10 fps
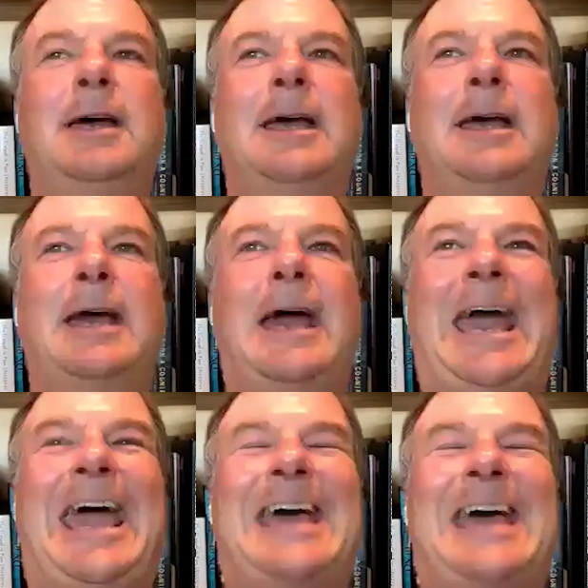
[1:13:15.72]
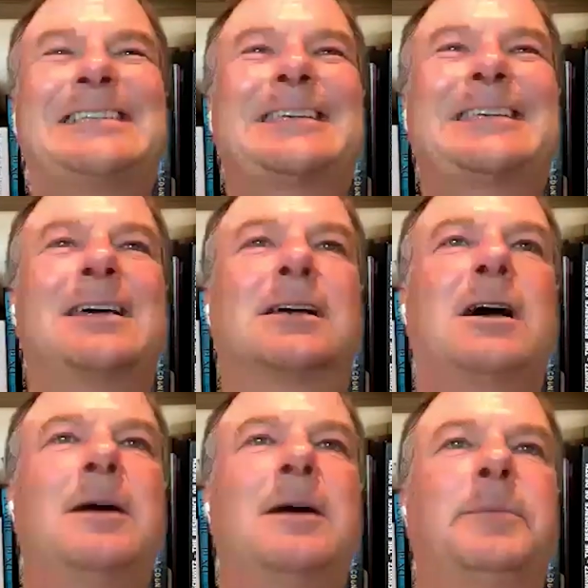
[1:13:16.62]
asked a company to
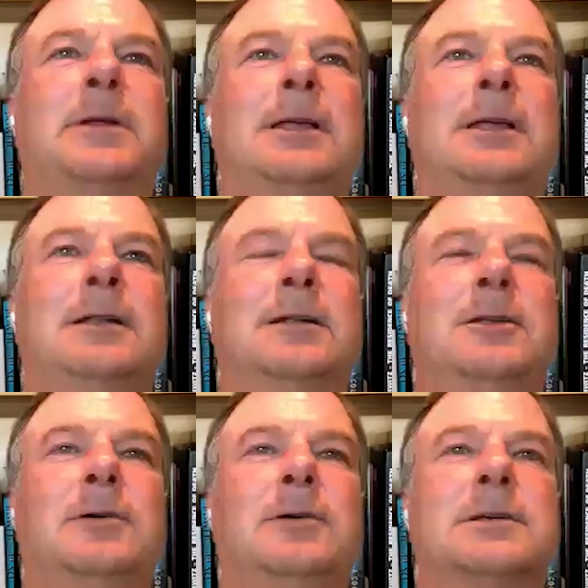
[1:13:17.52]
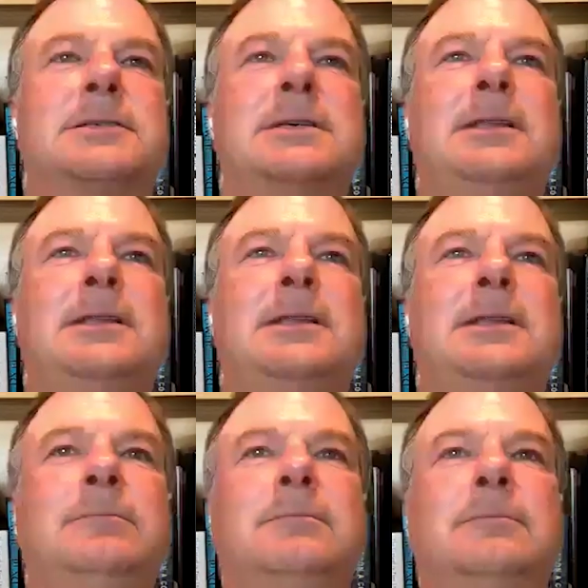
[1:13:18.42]
do a CDC deep clean,
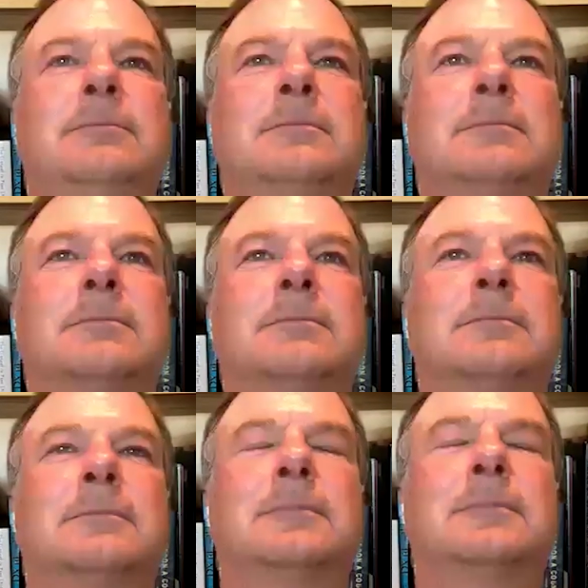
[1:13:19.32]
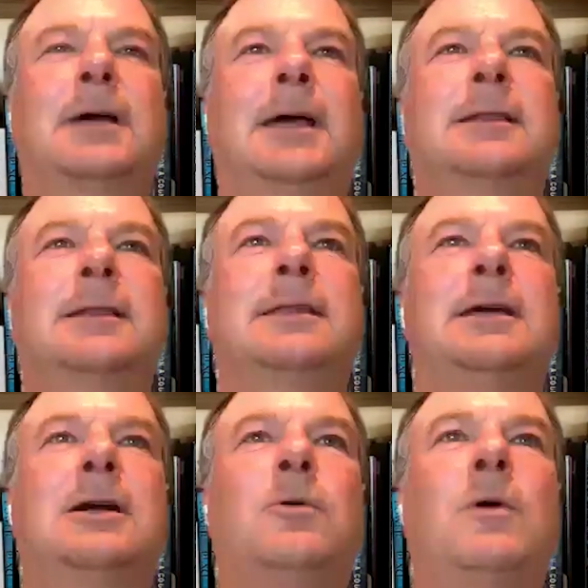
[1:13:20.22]
and the quote
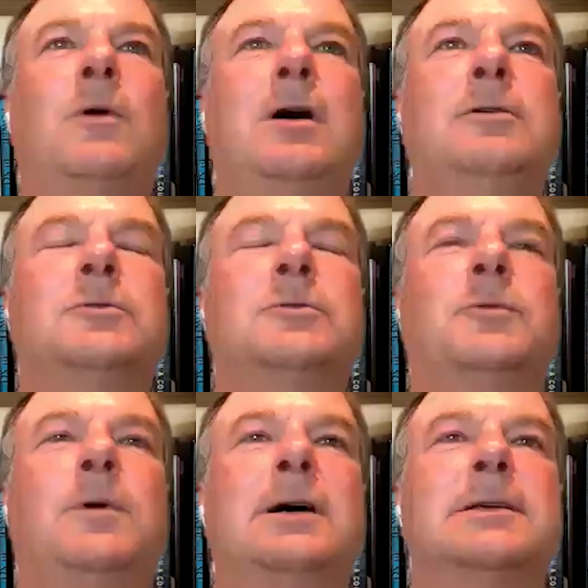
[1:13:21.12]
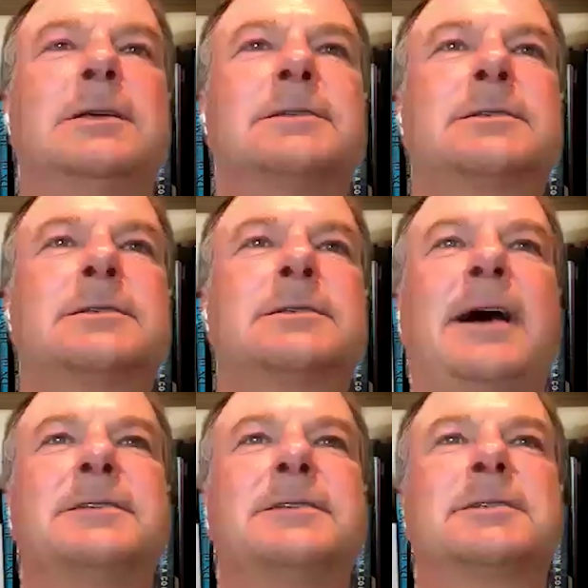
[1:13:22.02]
was
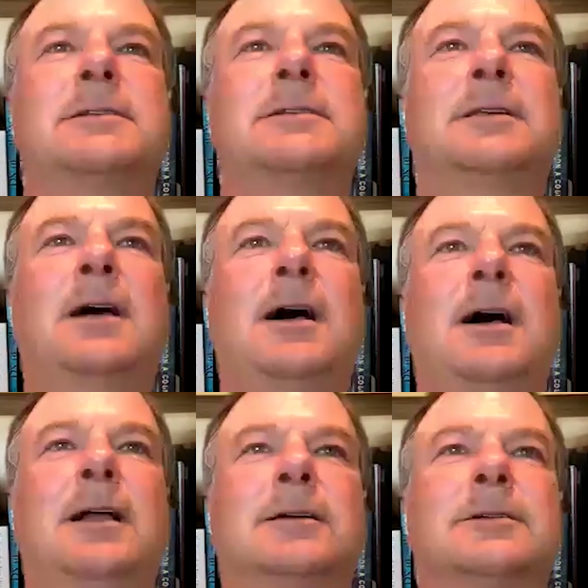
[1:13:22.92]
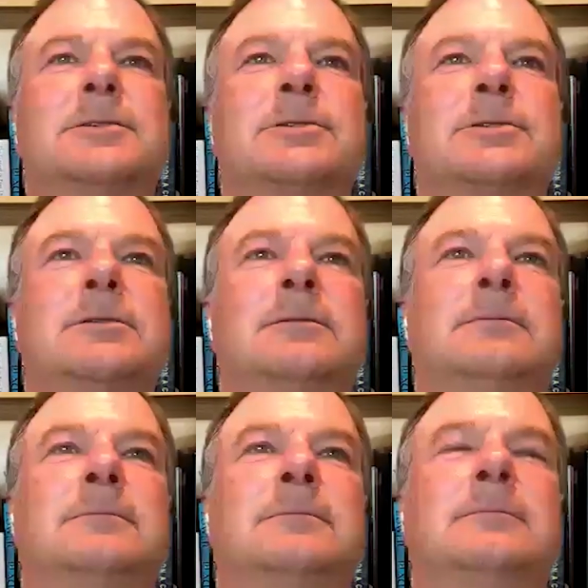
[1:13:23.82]
$54,000.
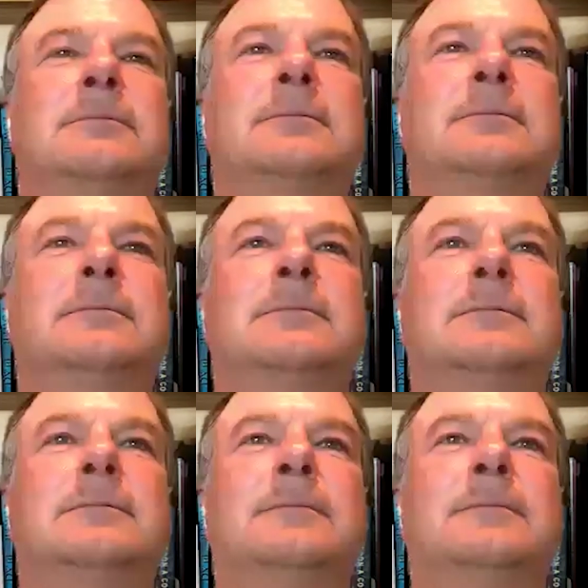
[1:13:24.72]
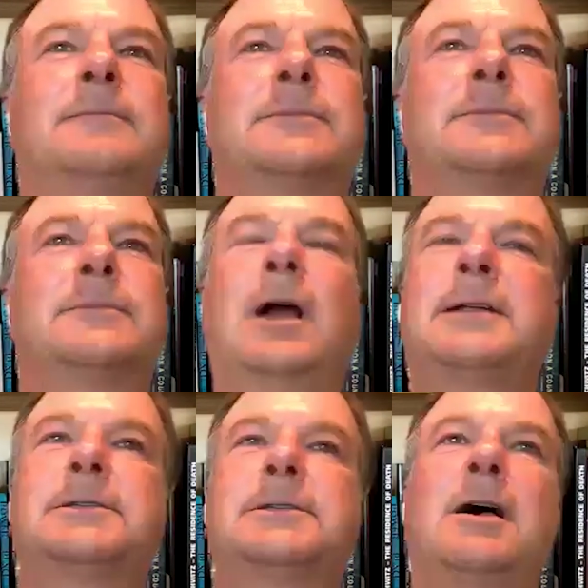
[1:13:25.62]
So we're not
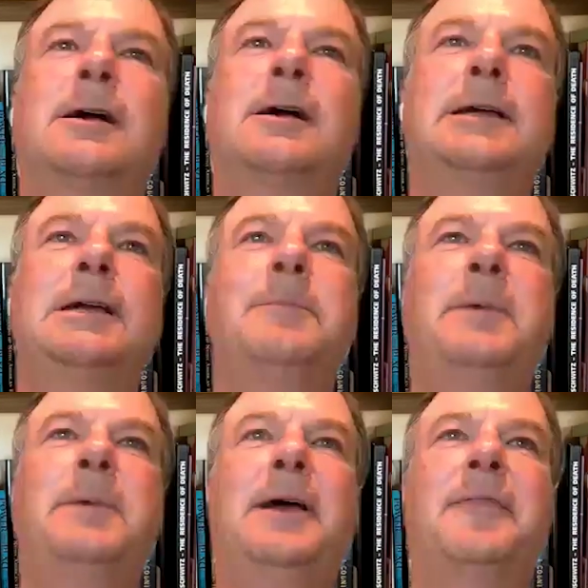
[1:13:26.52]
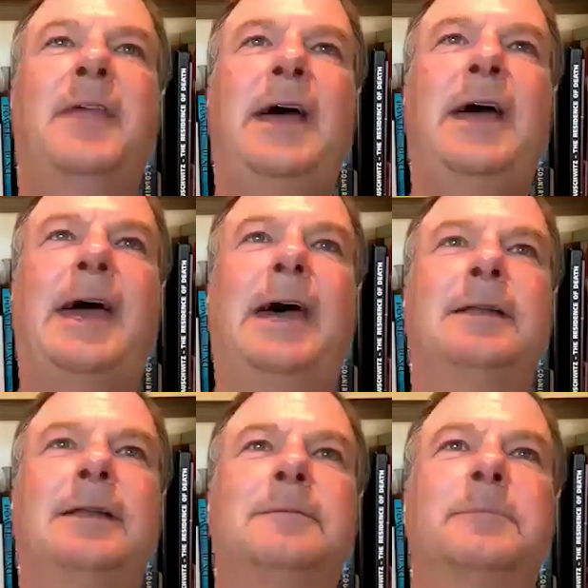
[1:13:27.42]
talking about that, because
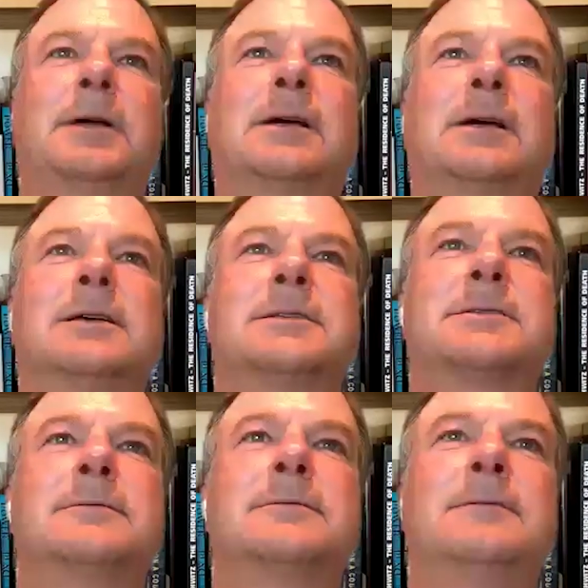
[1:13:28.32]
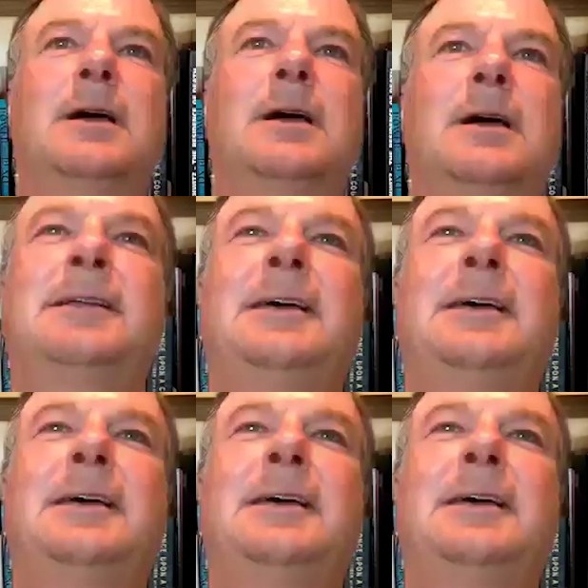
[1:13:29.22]
none of us can afford that.